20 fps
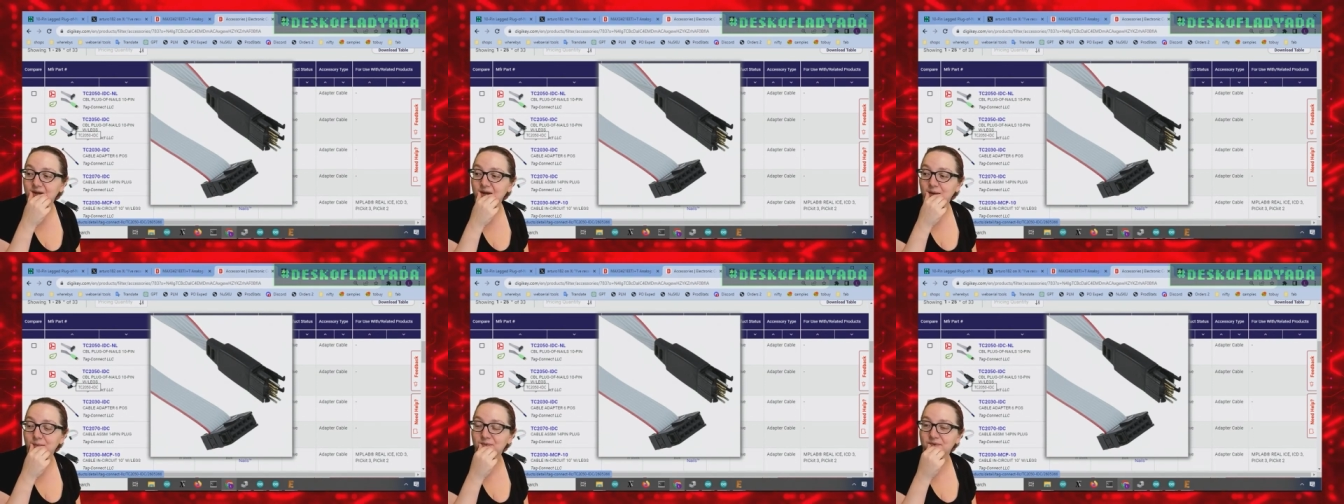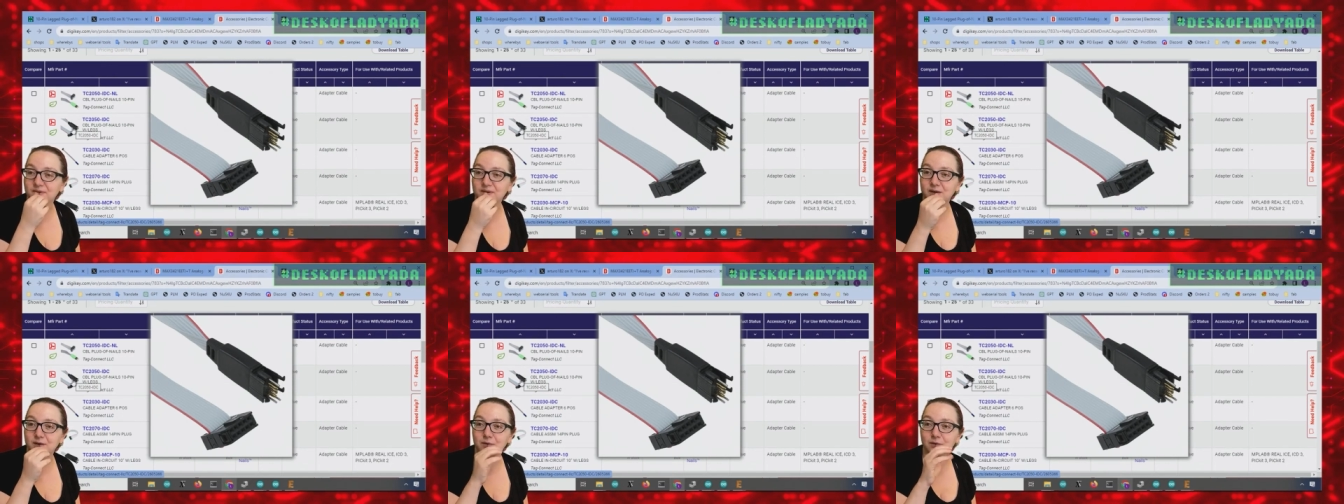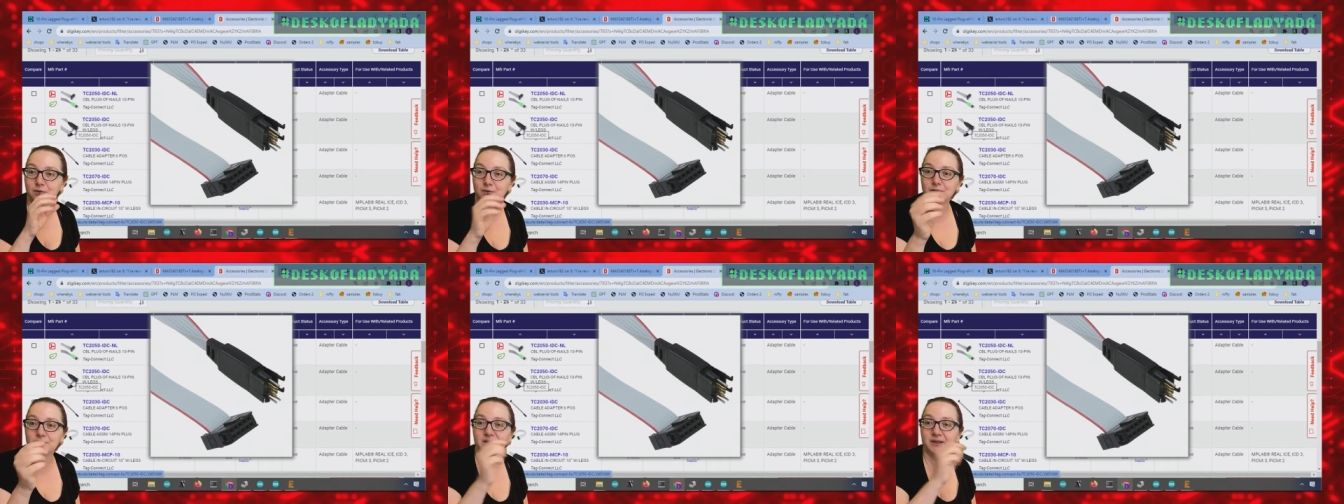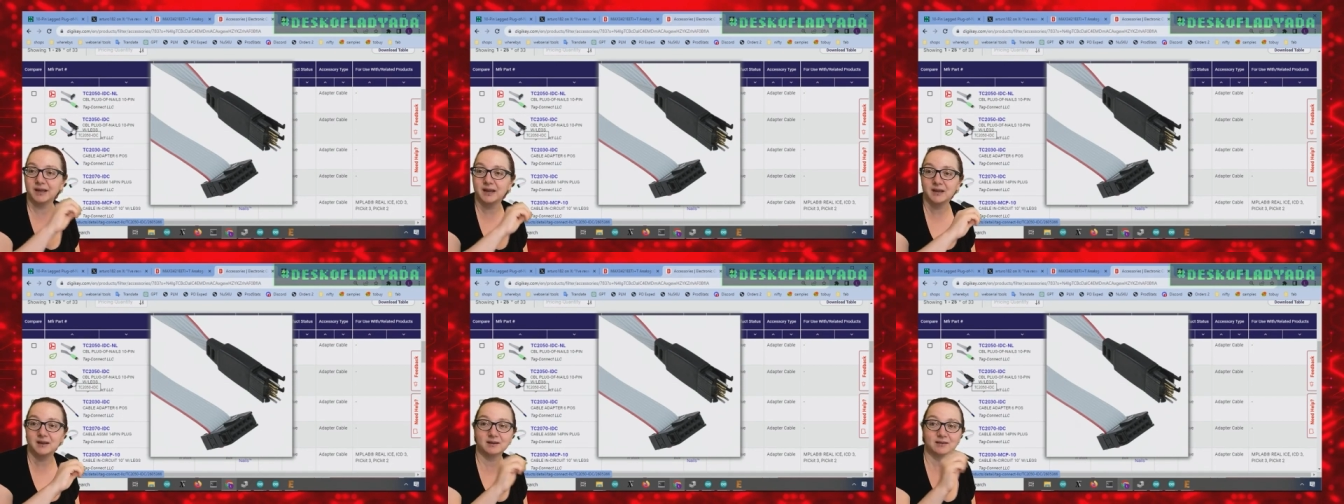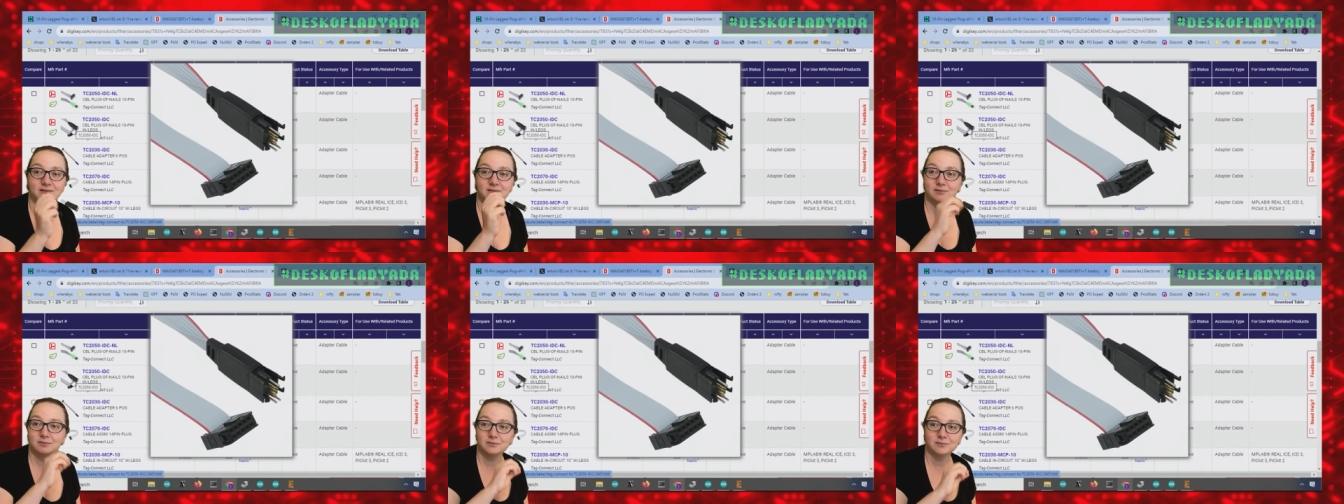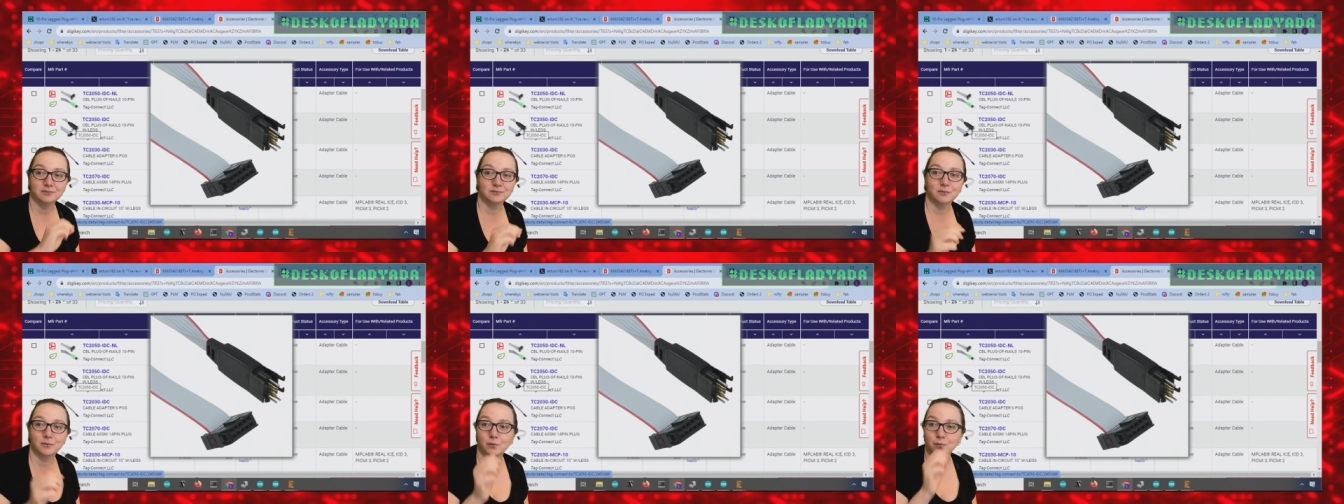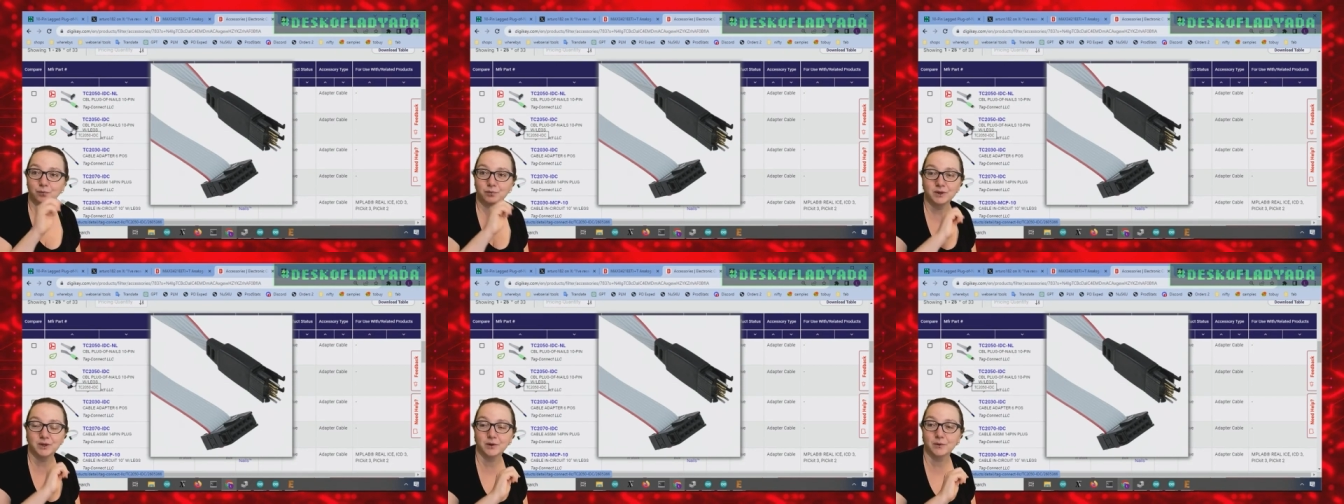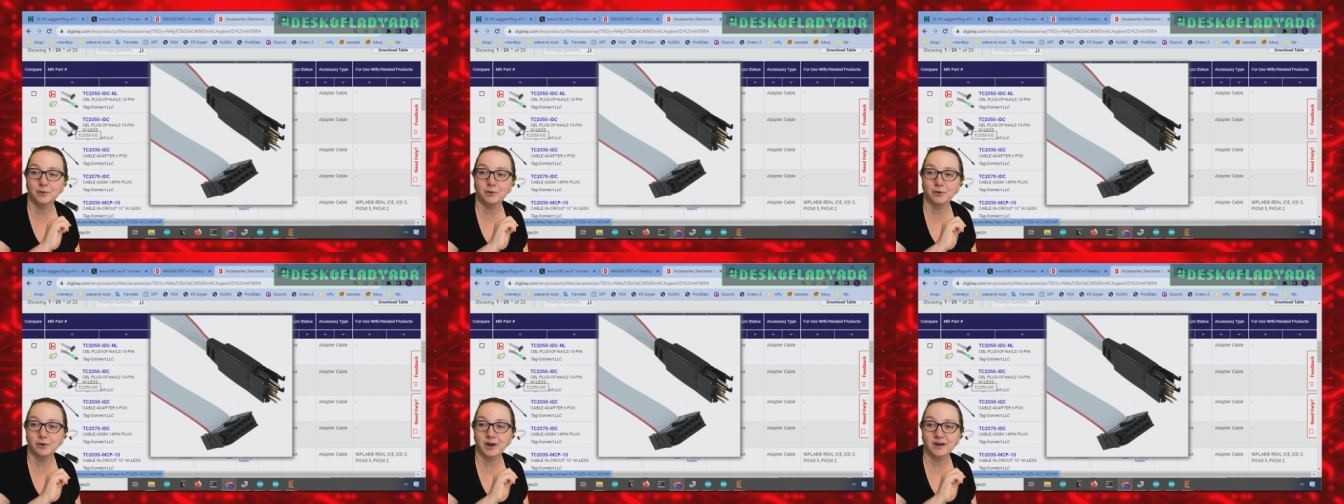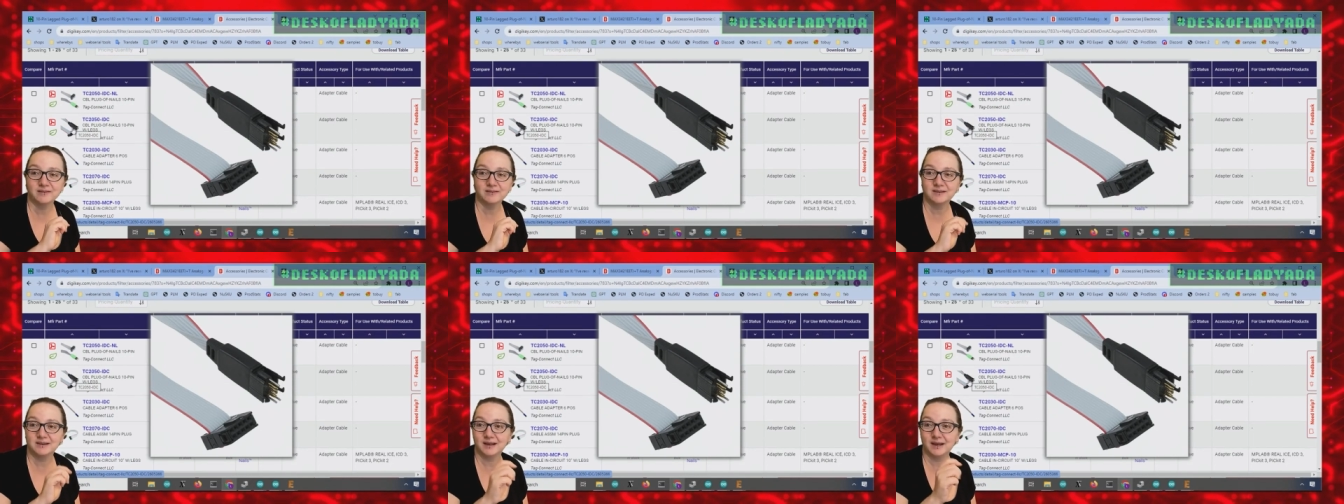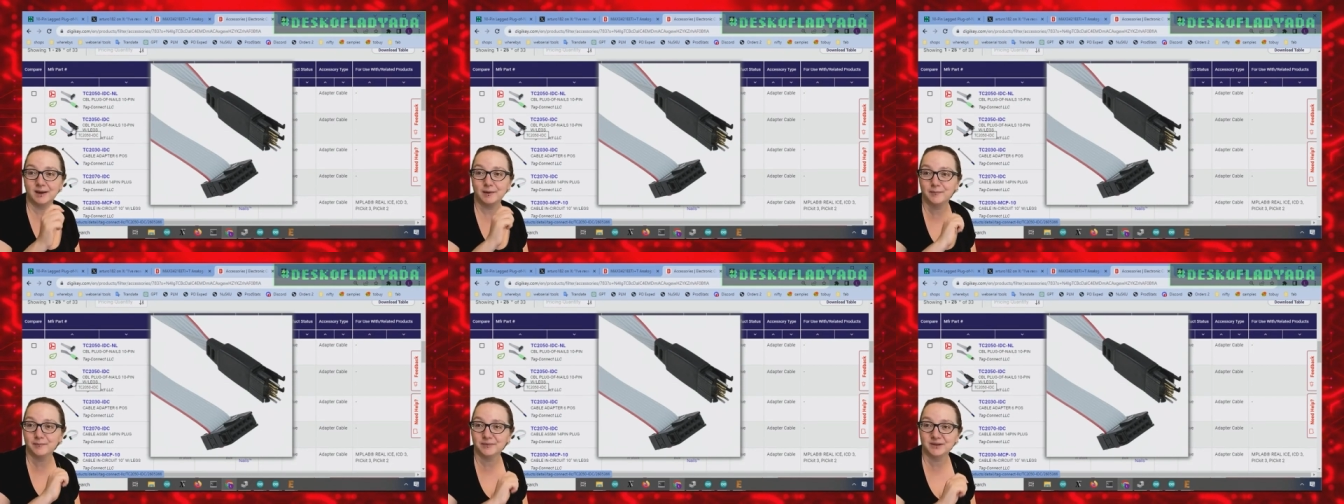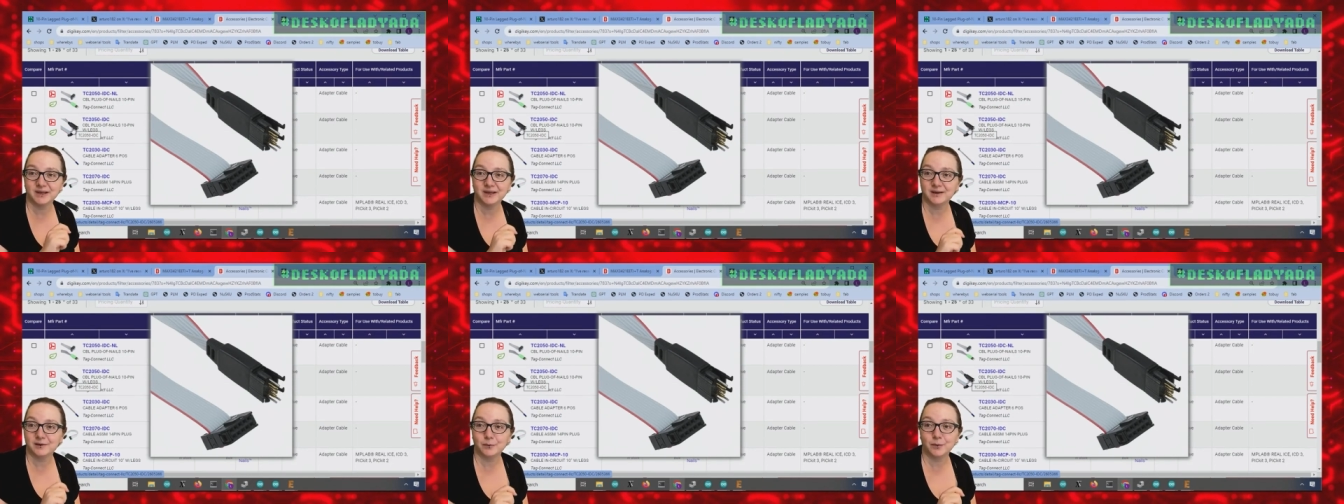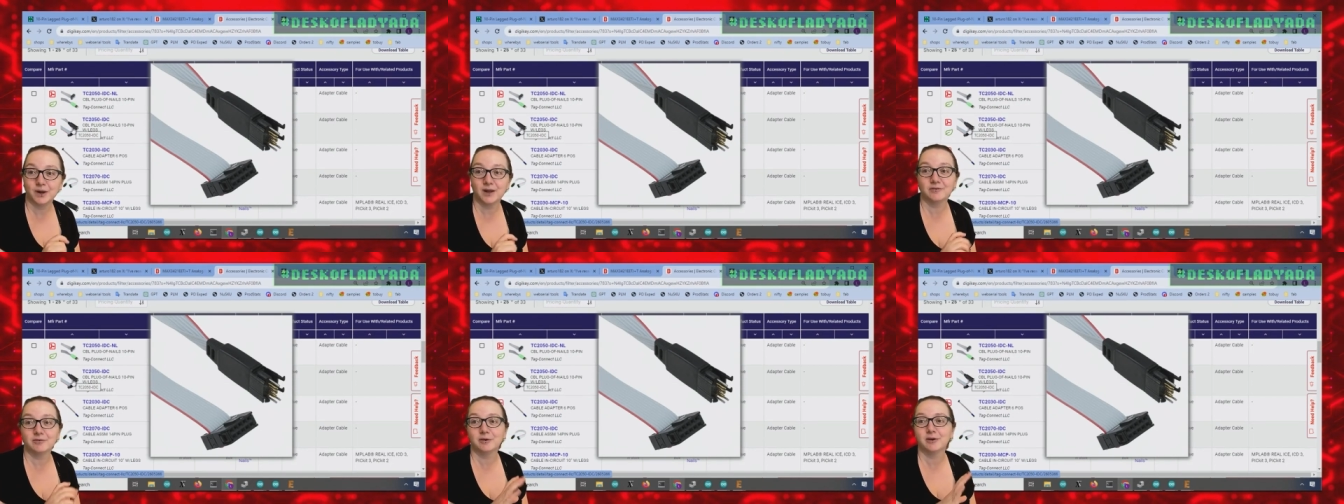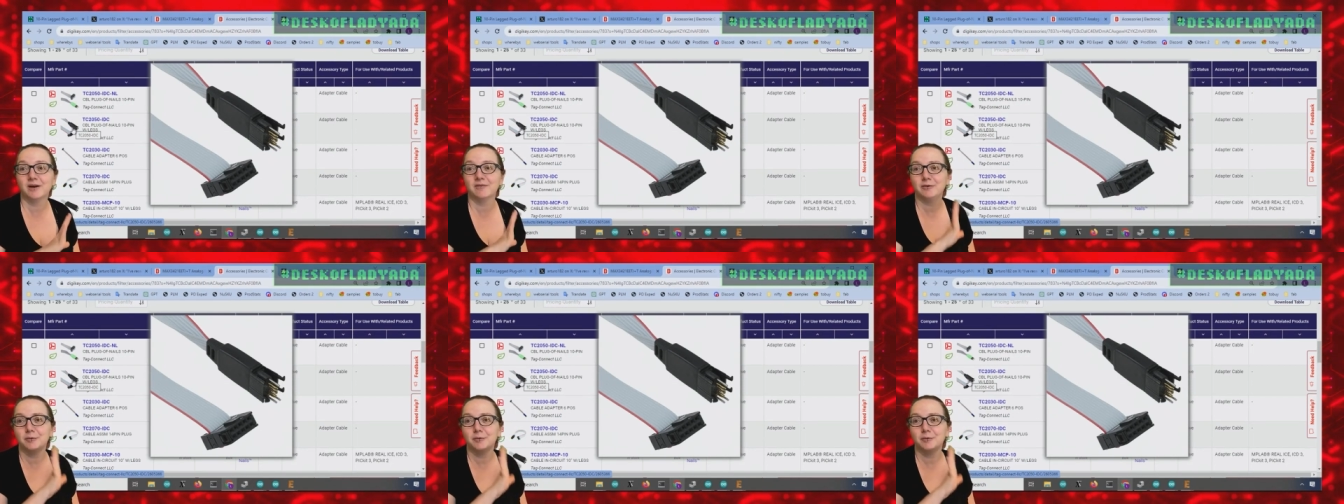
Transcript: M C U link, you know, or S T M link, whatever.